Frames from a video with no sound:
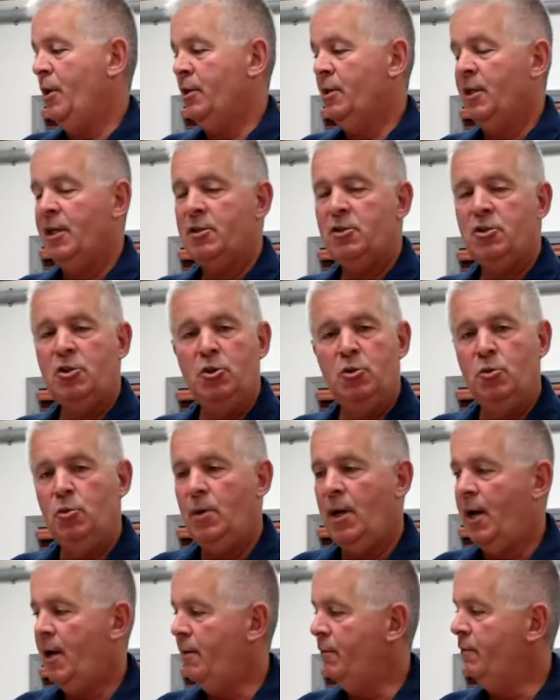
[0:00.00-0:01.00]
unless you
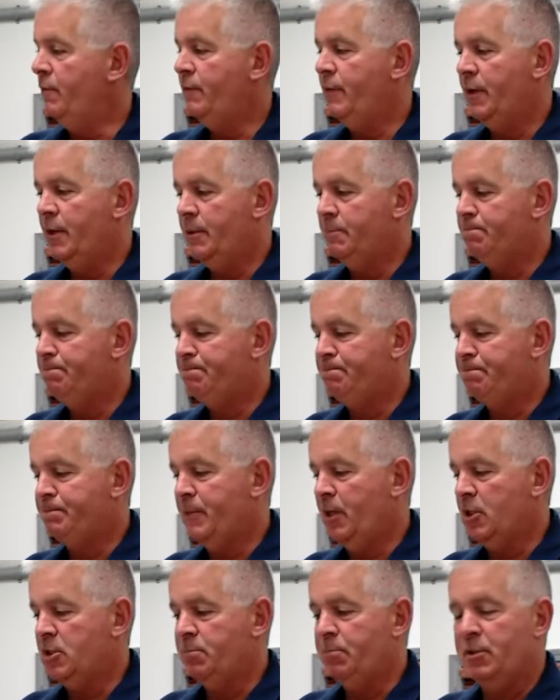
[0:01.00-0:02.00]
have
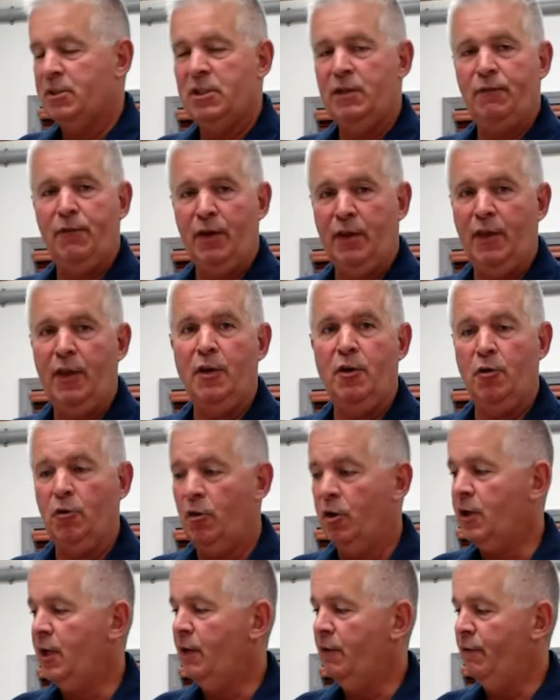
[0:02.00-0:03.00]
a specific thing you're
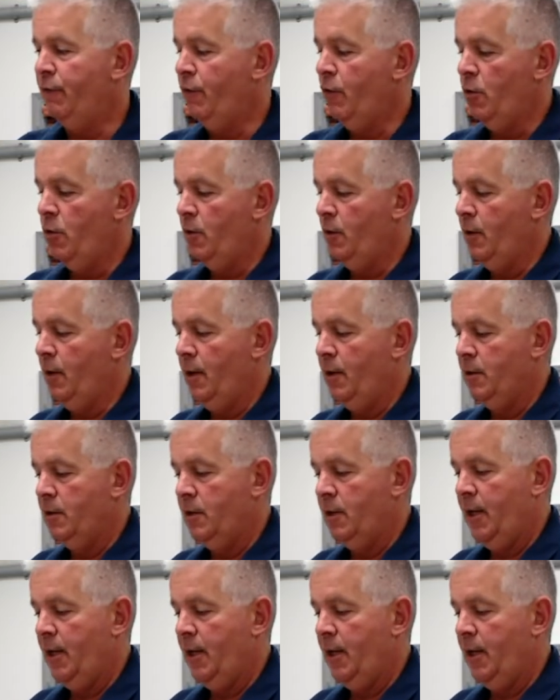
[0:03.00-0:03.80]
looking for,